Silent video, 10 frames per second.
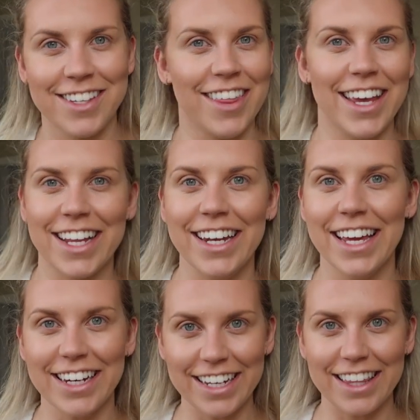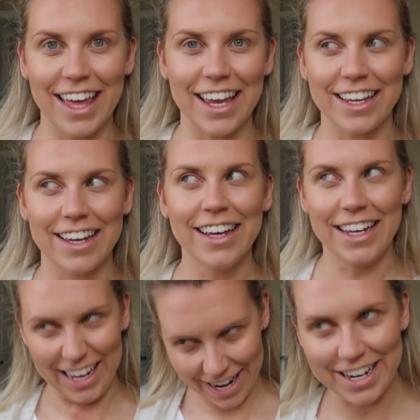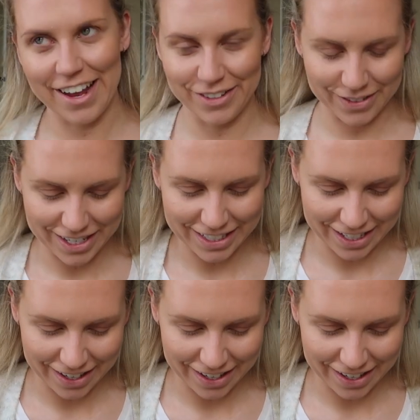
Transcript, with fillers: so they clearly think he knows what he's